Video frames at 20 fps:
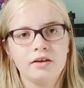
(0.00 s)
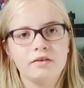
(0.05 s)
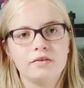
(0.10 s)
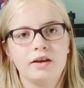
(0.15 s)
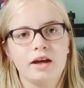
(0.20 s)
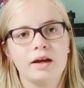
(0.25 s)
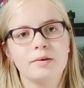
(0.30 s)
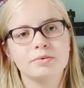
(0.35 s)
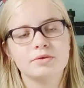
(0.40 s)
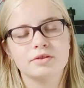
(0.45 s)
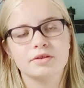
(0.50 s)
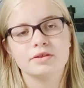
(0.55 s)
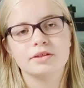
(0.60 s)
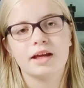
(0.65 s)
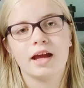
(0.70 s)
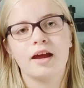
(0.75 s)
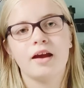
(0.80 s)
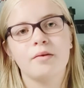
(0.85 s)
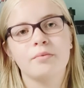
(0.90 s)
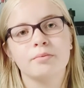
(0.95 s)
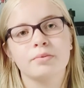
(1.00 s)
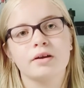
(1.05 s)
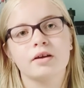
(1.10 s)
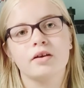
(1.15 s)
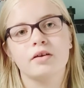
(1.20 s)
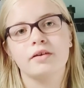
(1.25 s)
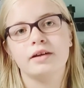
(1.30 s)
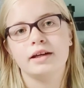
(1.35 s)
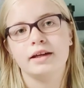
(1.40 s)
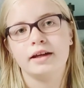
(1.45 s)
hamsters can't
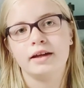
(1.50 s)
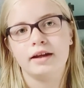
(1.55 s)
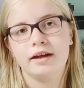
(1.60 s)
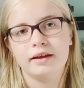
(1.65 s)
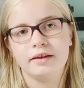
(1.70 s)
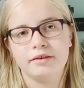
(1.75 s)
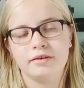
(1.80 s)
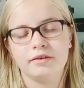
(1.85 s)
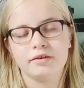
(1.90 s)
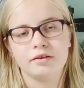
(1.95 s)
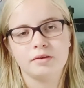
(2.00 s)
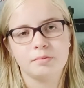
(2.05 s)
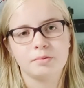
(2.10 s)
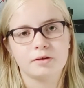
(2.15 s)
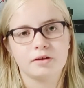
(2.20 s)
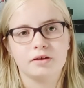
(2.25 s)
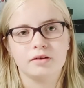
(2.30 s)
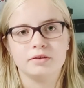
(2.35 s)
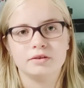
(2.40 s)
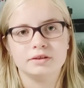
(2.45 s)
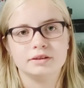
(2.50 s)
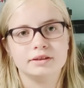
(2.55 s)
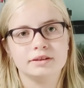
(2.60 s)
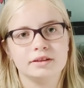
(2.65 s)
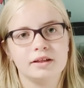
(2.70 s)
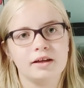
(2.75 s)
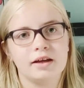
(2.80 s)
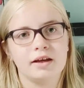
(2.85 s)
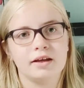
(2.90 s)
burrow in it and the burrows